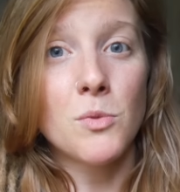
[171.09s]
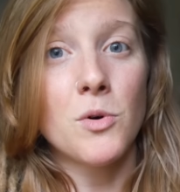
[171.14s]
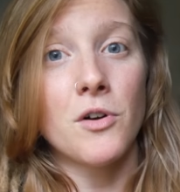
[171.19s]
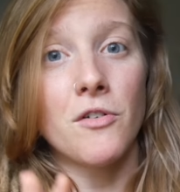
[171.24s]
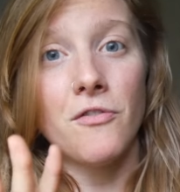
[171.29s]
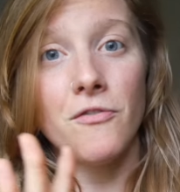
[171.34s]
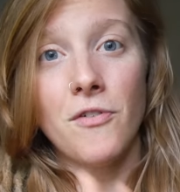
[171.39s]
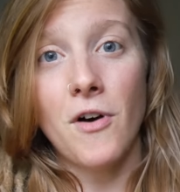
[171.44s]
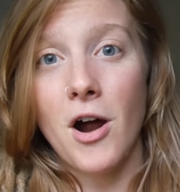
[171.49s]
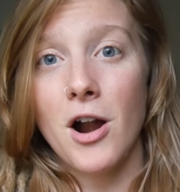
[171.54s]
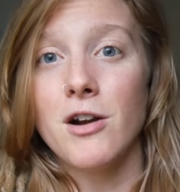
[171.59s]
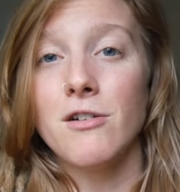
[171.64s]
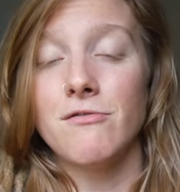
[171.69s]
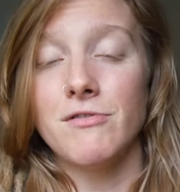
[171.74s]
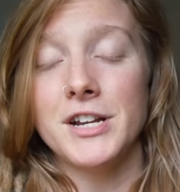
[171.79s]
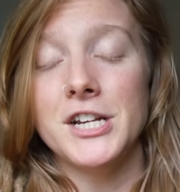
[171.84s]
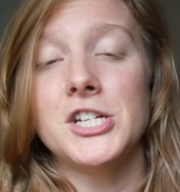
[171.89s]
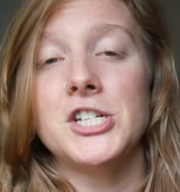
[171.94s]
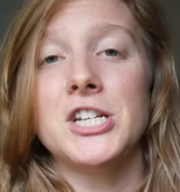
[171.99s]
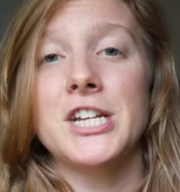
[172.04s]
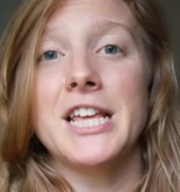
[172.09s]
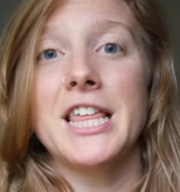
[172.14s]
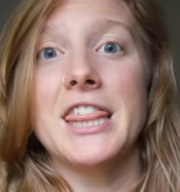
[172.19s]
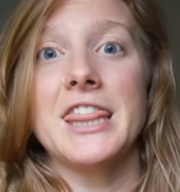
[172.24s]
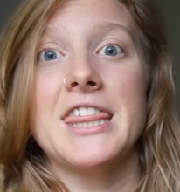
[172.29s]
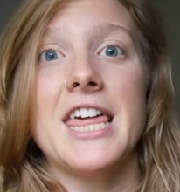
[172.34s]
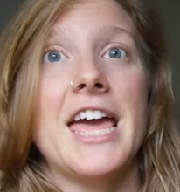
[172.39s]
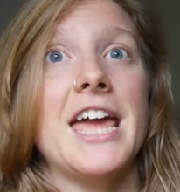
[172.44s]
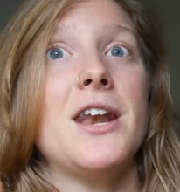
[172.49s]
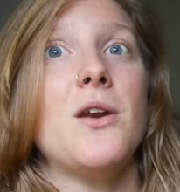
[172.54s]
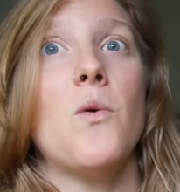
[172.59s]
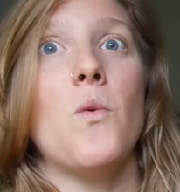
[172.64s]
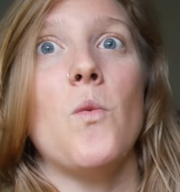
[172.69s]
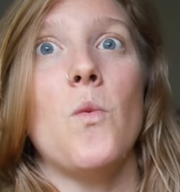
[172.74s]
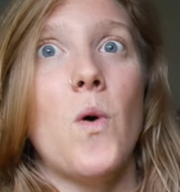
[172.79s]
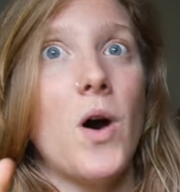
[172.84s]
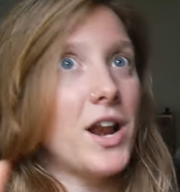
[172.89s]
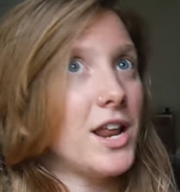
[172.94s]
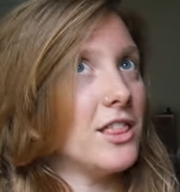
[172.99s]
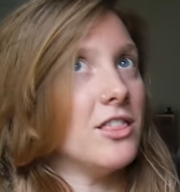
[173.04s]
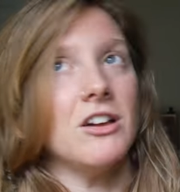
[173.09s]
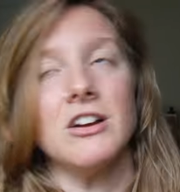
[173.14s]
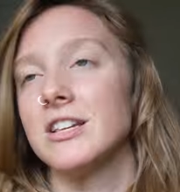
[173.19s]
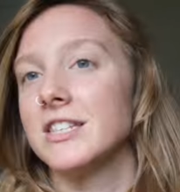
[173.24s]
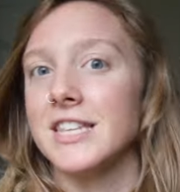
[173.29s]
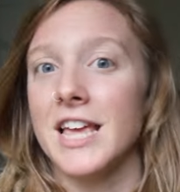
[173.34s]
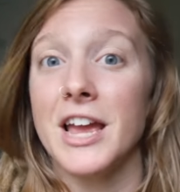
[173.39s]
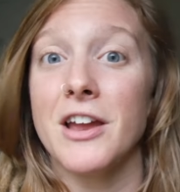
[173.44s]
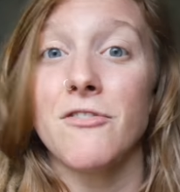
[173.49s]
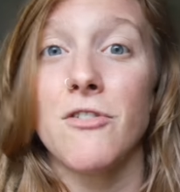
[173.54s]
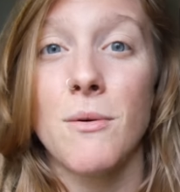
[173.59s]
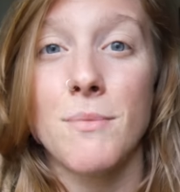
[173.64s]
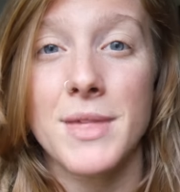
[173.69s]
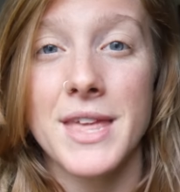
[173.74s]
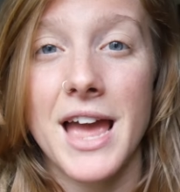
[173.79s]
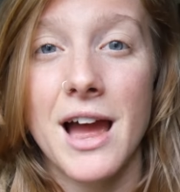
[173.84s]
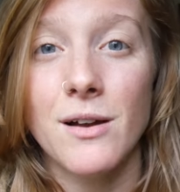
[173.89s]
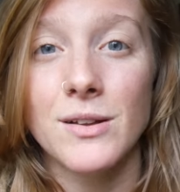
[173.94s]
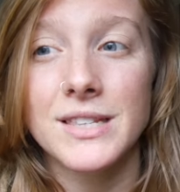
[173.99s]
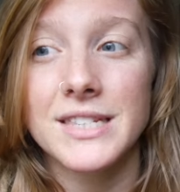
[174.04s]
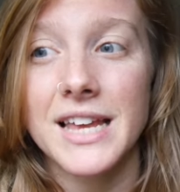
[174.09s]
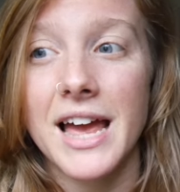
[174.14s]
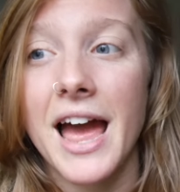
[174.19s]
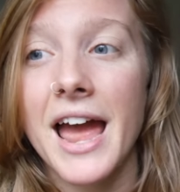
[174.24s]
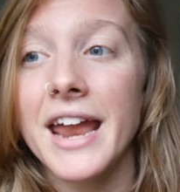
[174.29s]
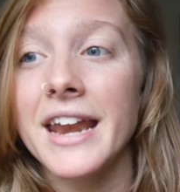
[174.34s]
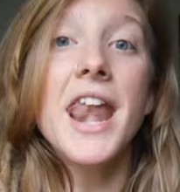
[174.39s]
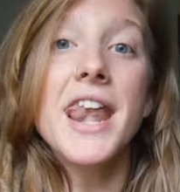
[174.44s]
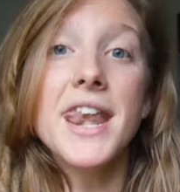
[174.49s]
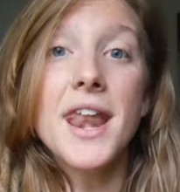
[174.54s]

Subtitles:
more far-reaching than it looks like from the outside.